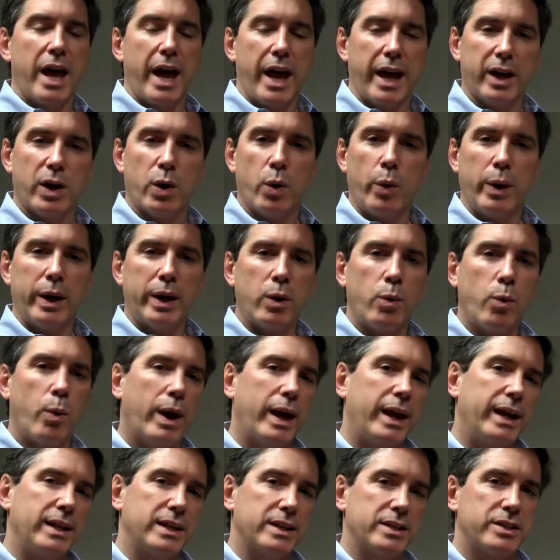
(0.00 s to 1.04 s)
a quick
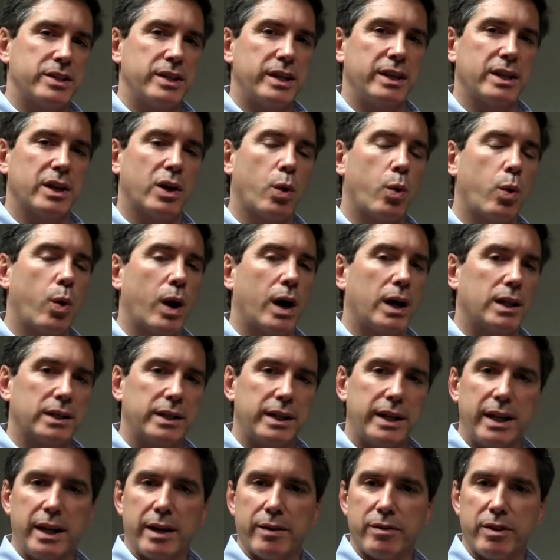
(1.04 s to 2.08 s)
way to see the
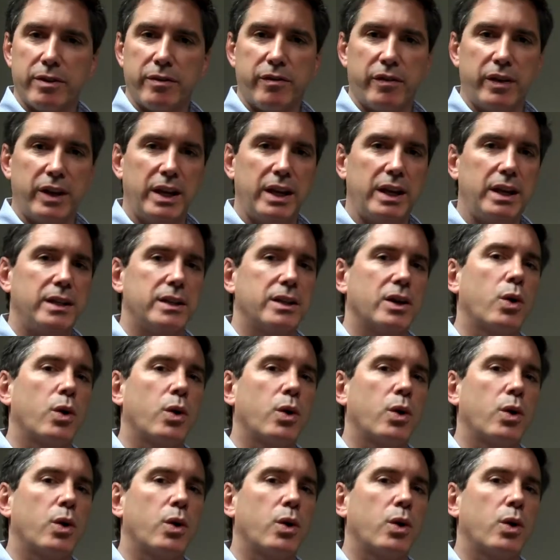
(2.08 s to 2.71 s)
quality of the feed,